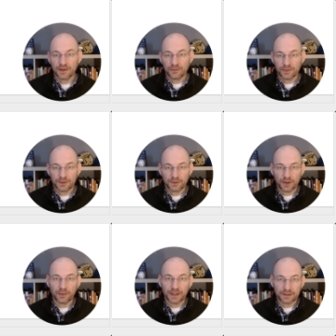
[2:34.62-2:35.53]
When you go
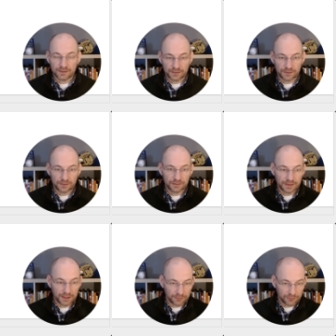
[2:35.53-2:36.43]
into
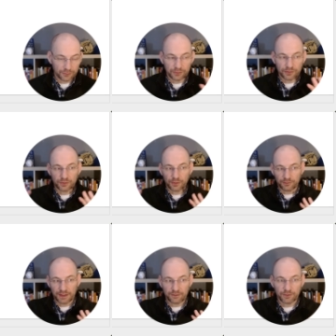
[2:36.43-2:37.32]
either Skool or
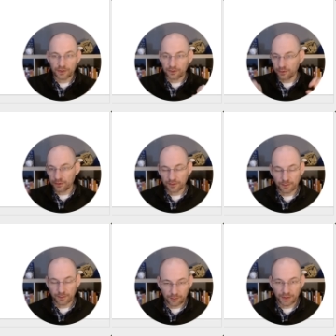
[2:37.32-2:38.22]
Facebook or some
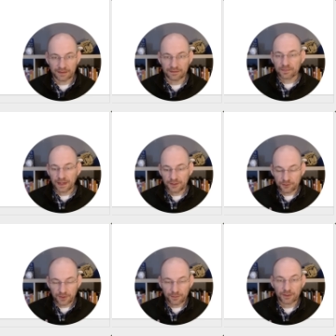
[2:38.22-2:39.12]
other place, and you're
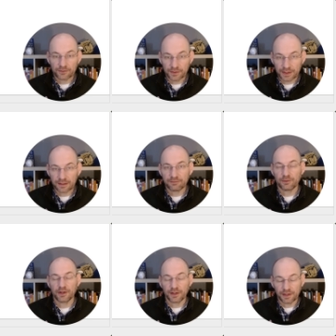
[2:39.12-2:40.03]
somebody who's looking for
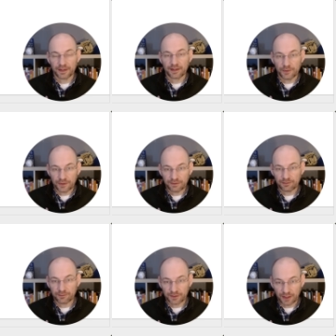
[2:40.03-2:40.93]
an online community for
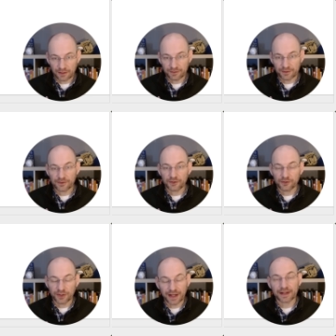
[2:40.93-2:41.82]
photographers, you're
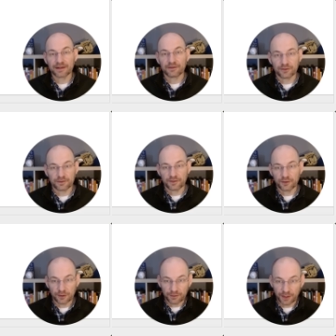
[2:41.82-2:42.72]
not going to search the
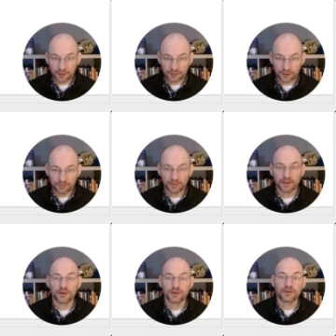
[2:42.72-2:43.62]
term darkroom,
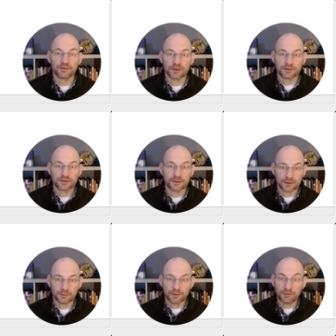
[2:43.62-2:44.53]
you're going to search the
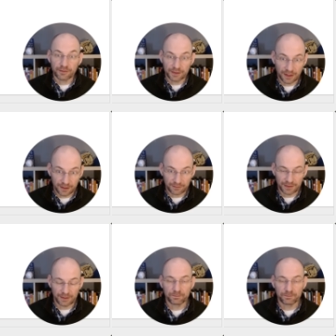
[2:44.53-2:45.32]
term photography.